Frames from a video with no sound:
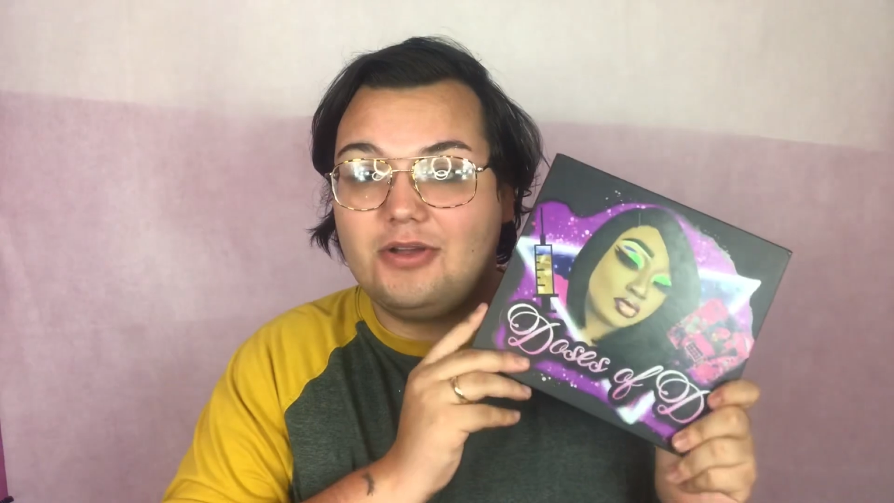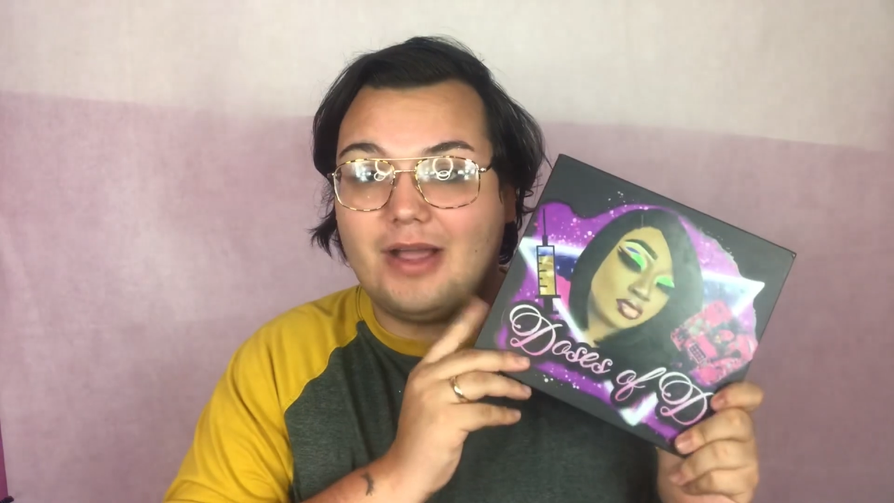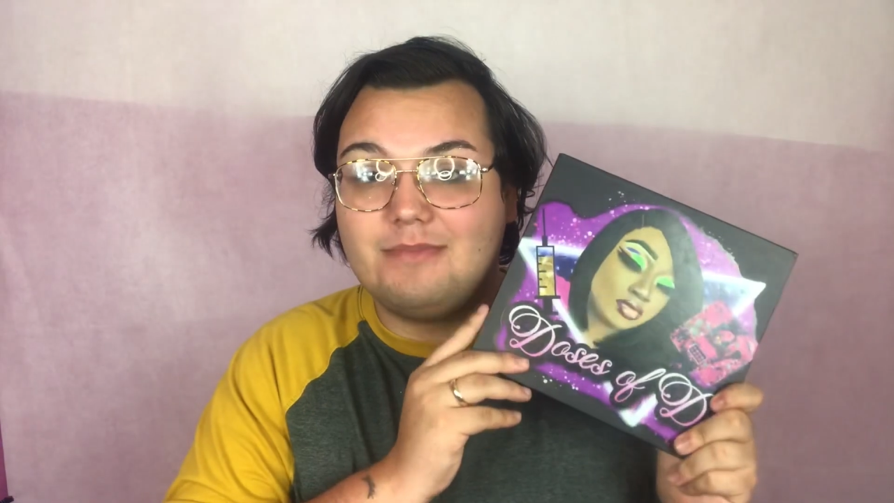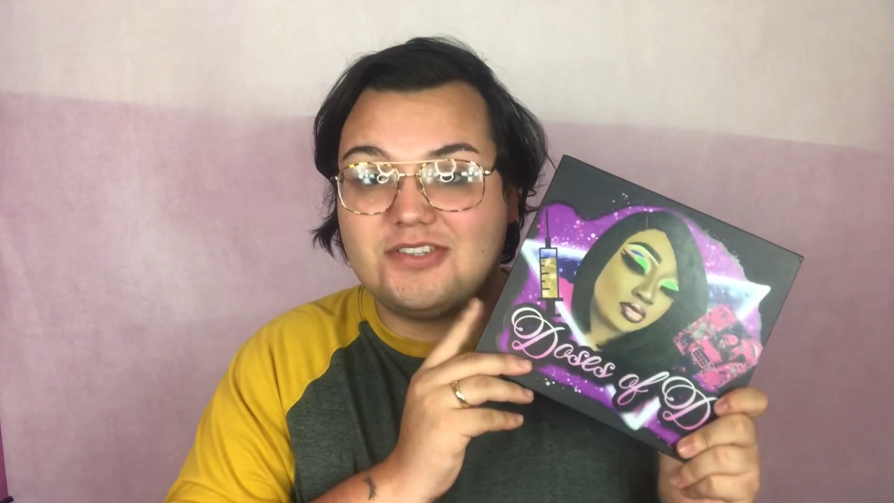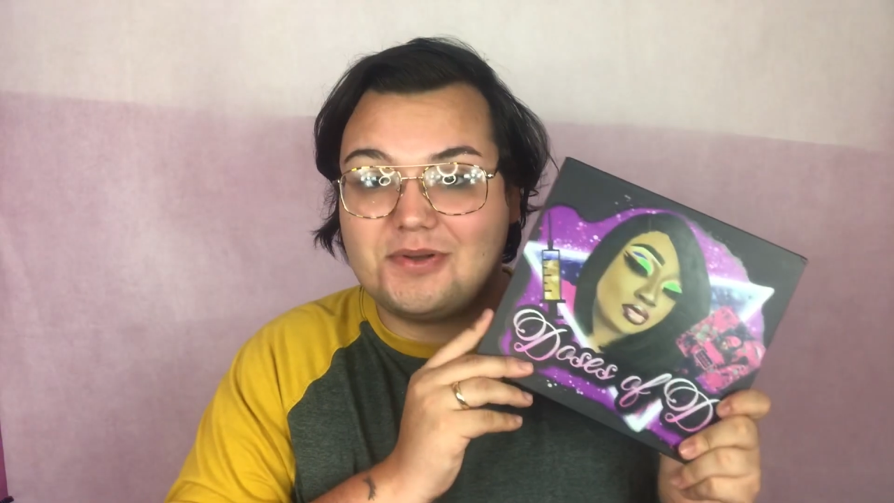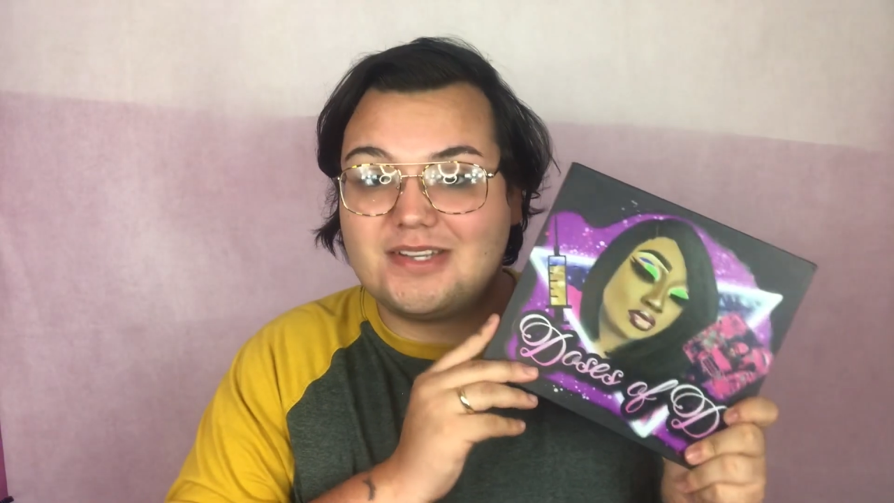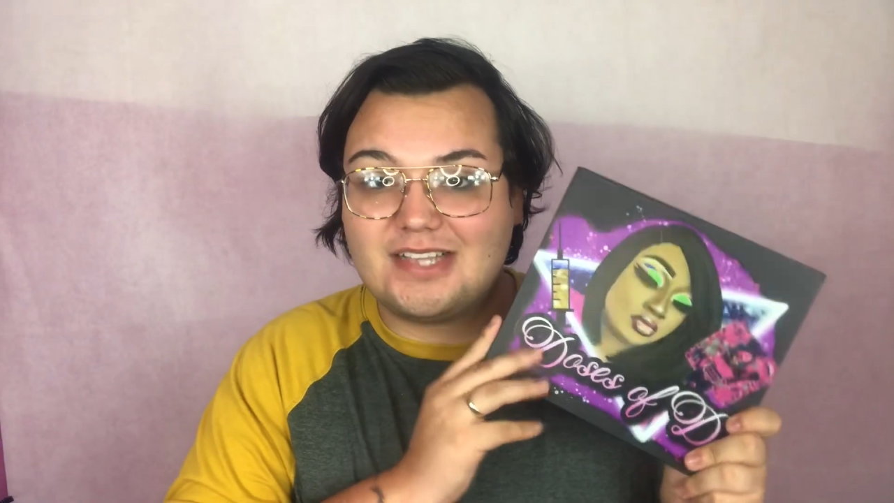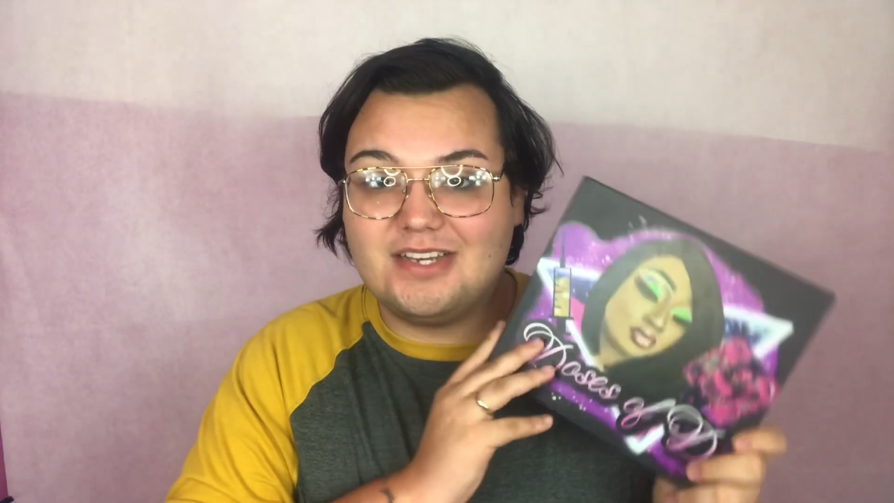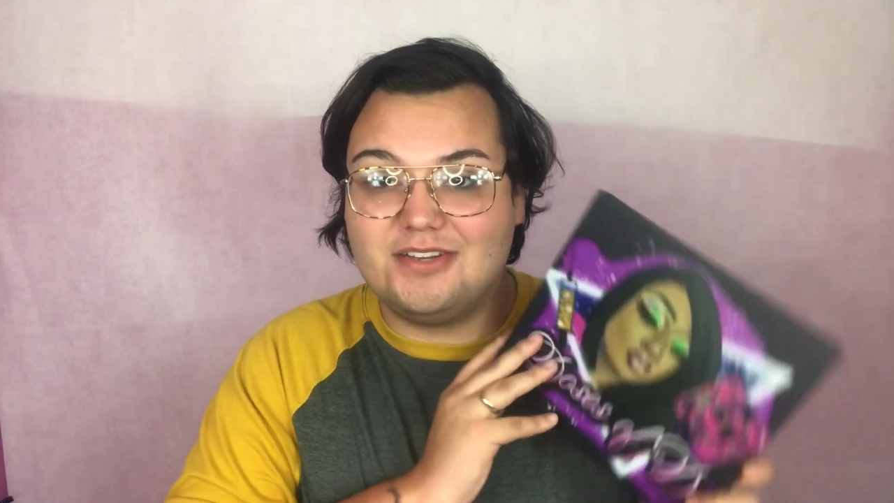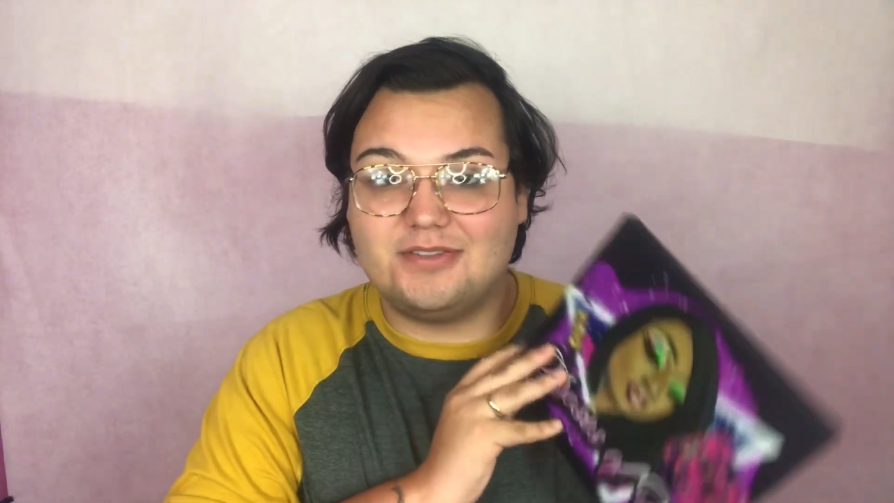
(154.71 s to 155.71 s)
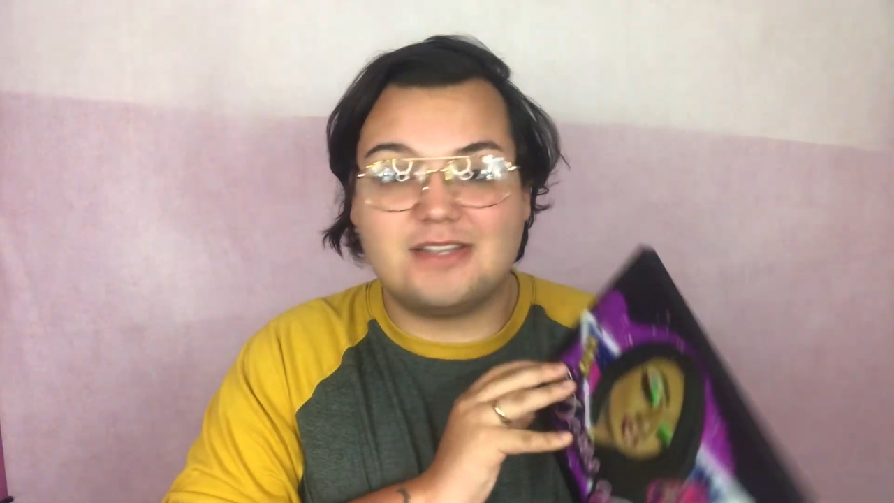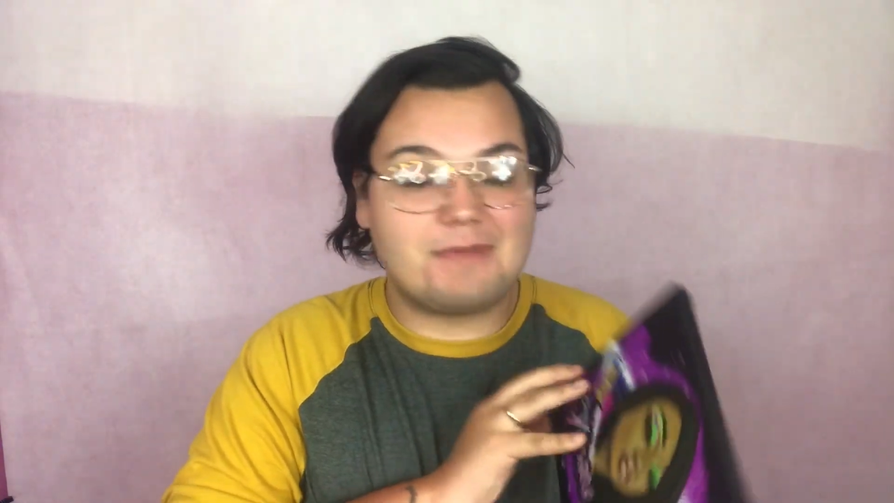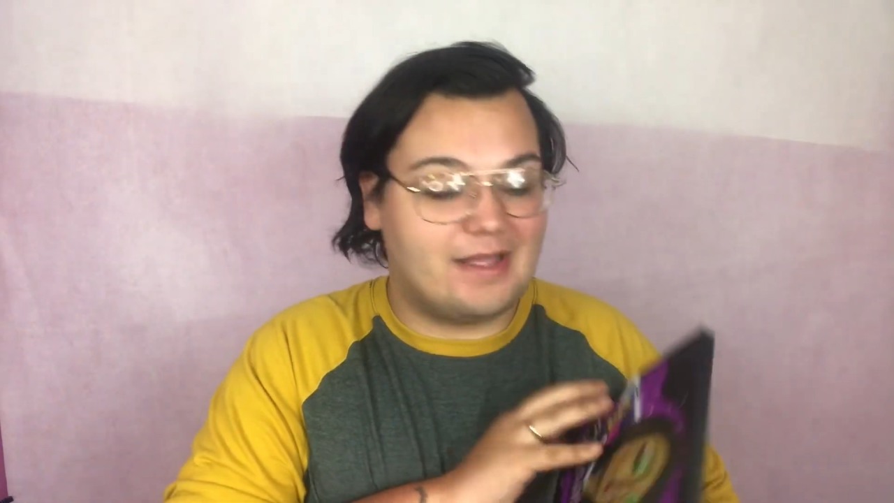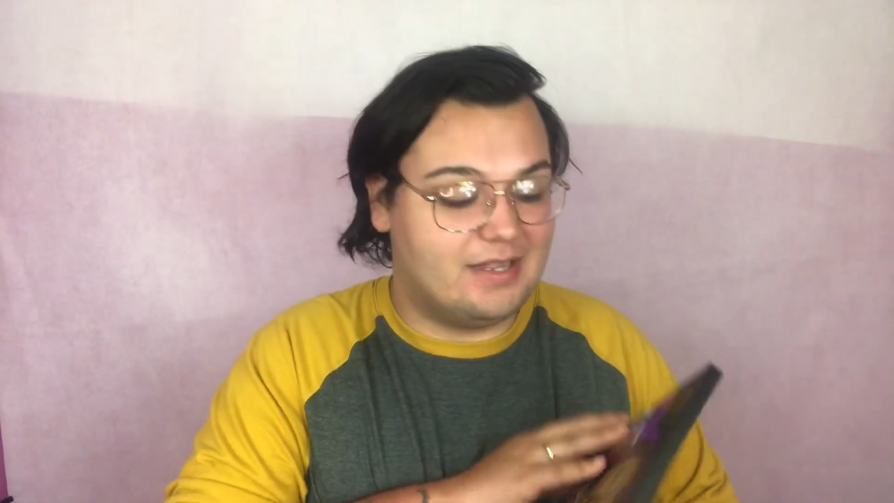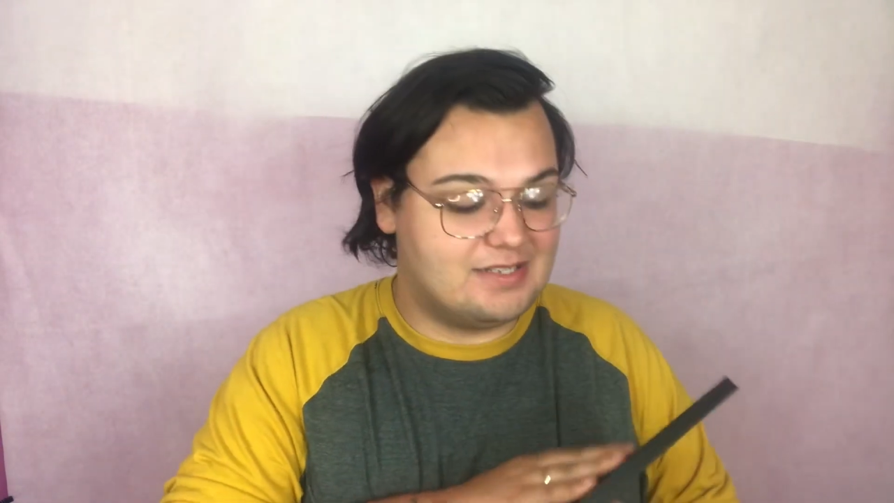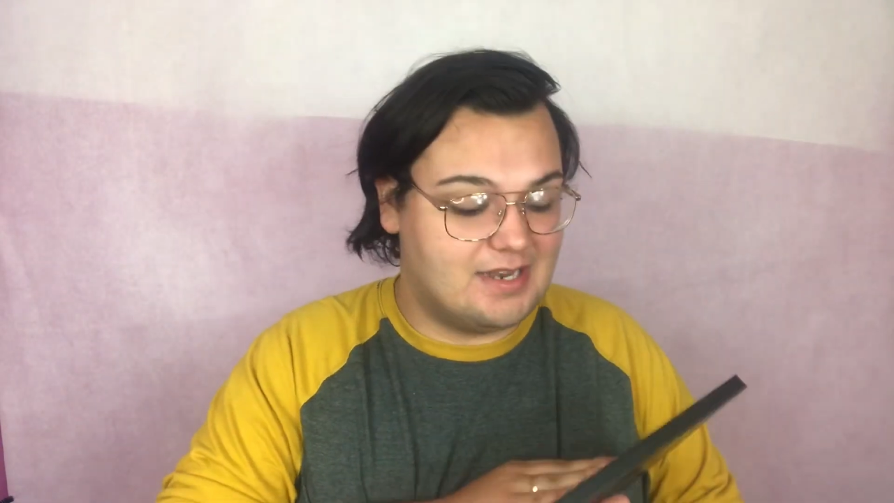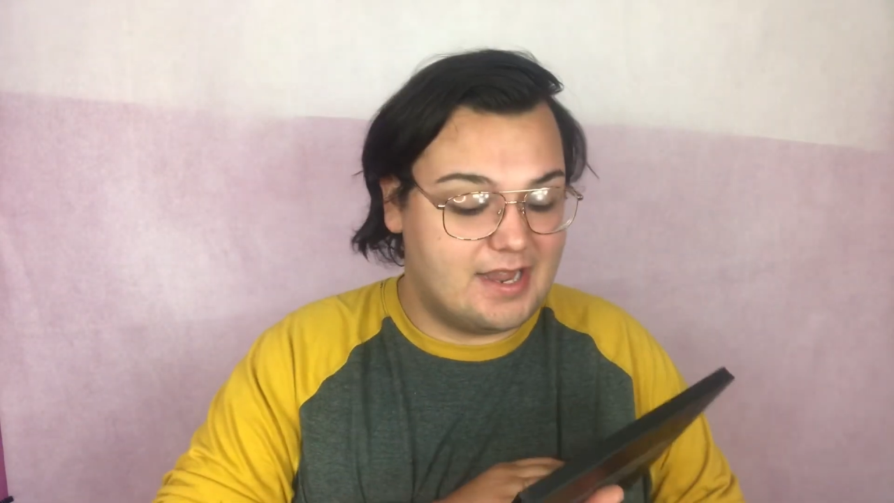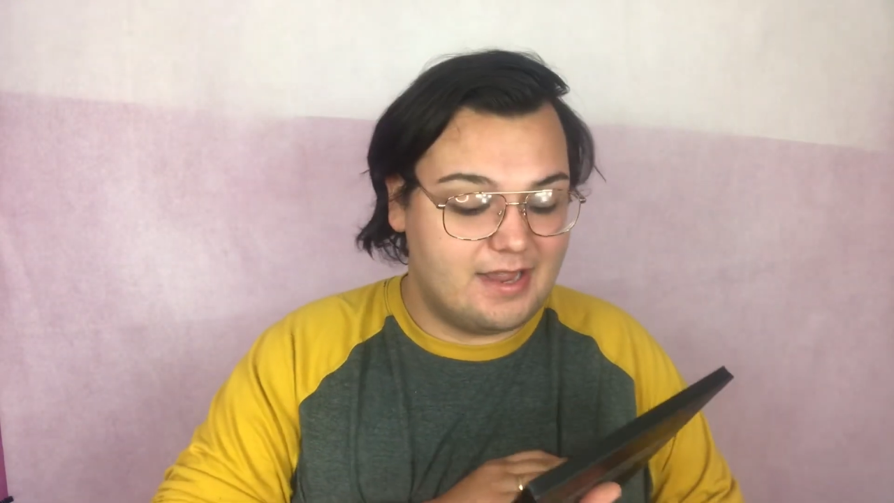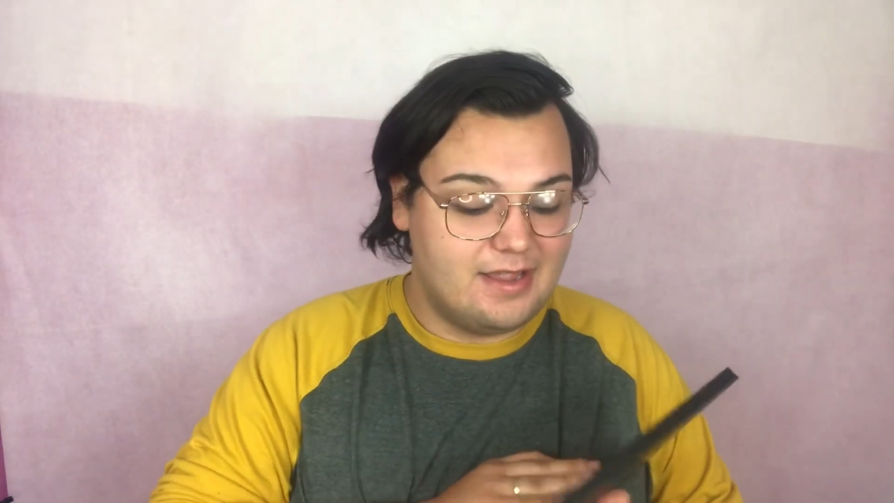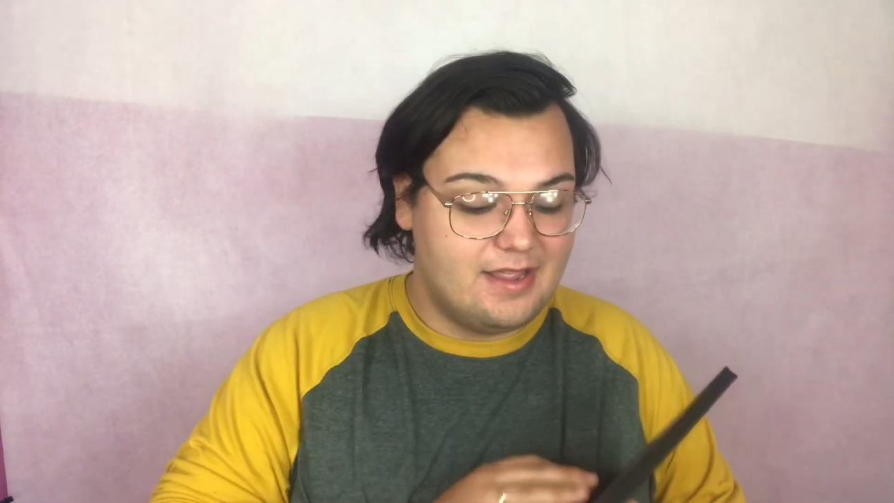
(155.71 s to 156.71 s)
I'm so excited to use this palette
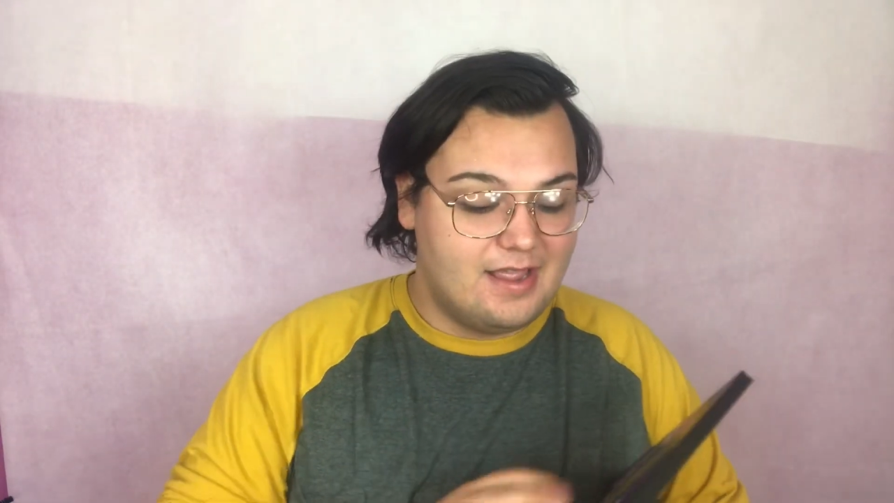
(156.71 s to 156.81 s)
today.